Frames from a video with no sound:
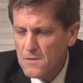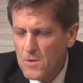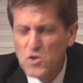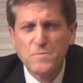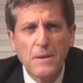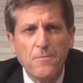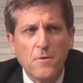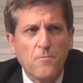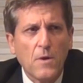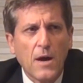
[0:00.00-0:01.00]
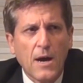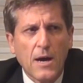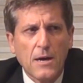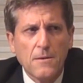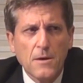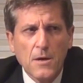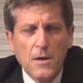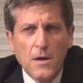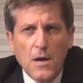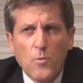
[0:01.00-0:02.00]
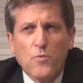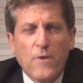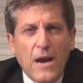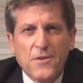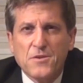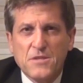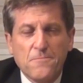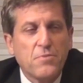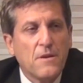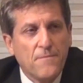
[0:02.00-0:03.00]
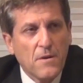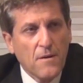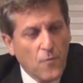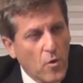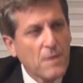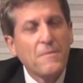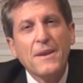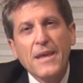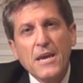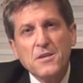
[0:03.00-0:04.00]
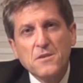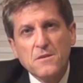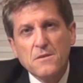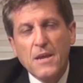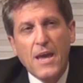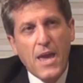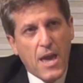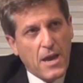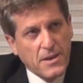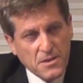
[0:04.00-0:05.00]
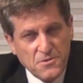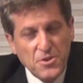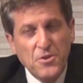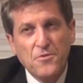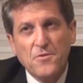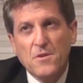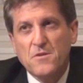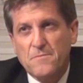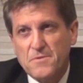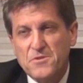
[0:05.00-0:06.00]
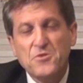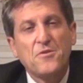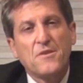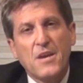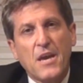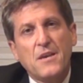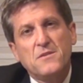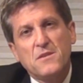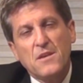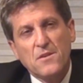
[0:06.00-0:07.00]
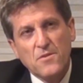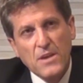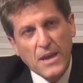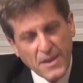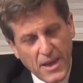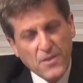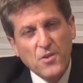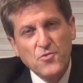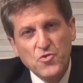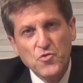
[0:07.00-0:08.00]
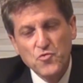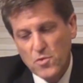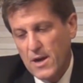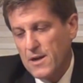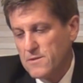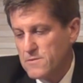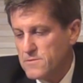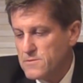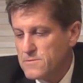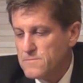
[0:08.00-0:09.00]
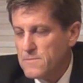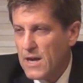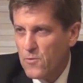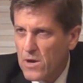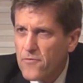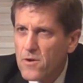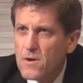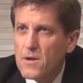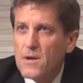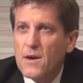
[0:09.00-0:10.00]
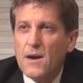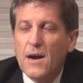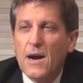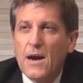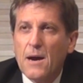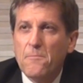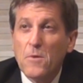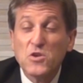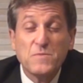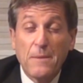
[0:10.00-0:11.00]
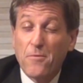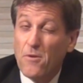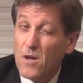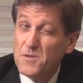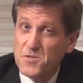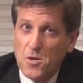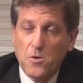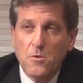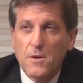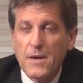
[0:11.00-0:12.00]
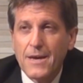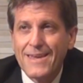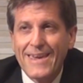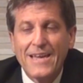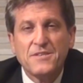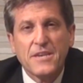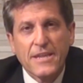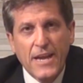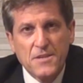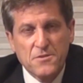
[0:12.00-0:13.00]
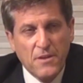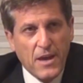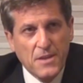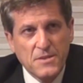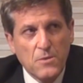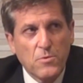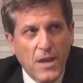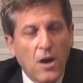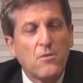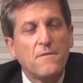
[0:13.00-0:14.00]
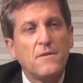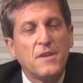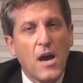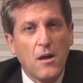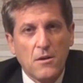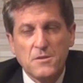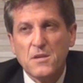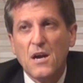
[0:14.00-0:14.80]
Most people would rather simply avoid mediation and continue to pursue their case and get to trial. However, most people are also engaging in that strategy without knowledge